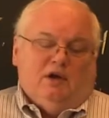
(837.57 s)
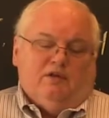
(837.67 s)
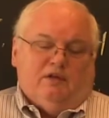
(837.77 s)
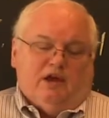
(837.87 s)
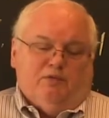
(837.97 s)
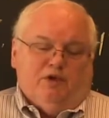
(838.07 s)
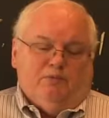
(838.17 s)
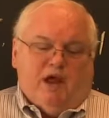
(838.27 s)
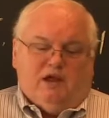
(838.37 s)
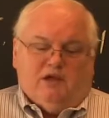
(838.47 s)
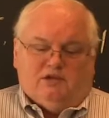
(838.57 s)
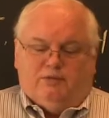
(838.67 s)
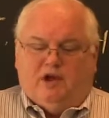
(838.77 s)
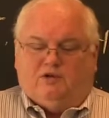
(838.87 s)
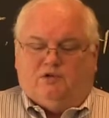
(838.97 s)
that had been making
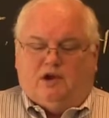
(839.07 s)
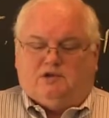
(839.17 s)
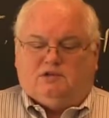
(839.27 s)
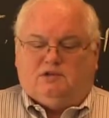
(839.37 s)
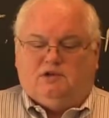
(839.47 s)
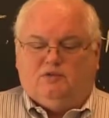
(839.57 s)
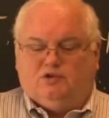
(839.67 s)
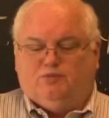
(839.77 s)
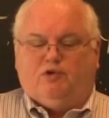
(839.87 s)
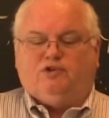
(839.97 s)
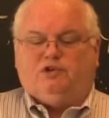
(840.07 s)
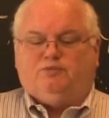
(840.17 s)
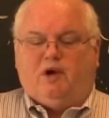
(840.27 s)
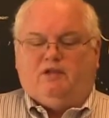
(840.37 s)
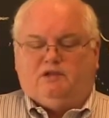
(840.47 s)
cement trucks was
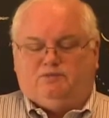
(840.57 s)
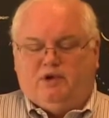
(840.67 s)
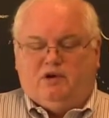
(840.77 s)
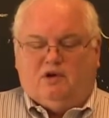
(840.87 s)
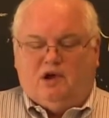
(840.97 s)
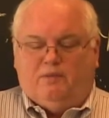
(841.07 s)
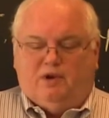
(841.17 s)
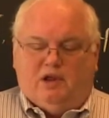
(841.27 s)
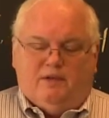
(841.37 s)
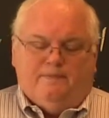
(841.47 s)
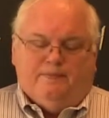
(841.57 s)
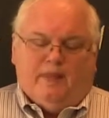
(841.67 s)
purchased by this bigger company.